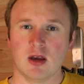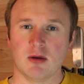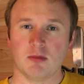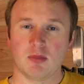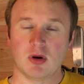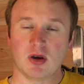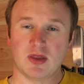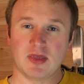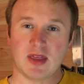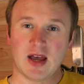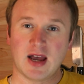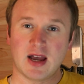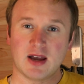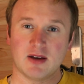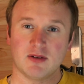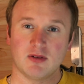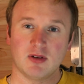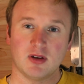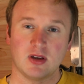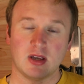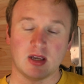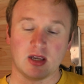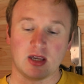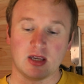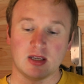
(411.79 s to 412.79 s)
But that
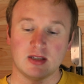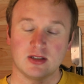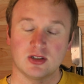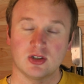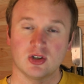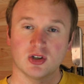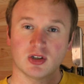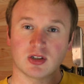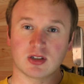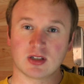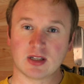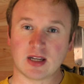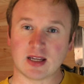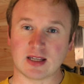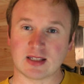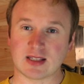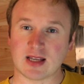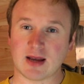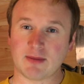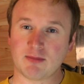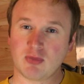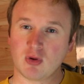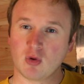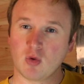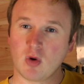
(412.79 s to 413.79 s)
is just an
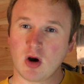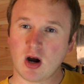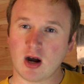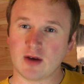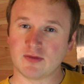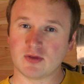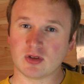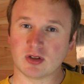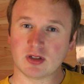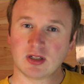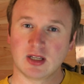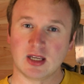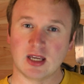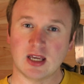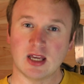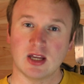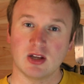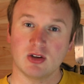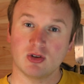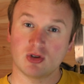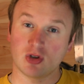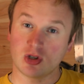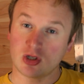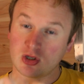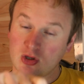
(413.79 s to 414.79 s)
example what I've done here.
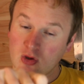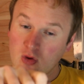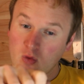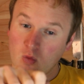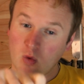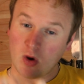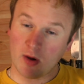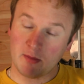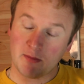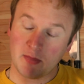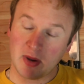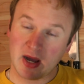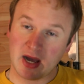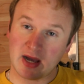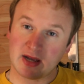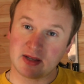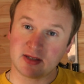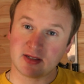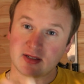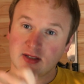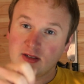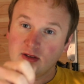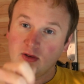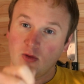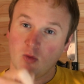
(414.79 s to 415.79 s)
Just do one
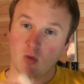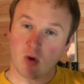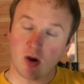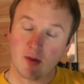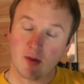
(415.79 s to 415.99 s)
pass,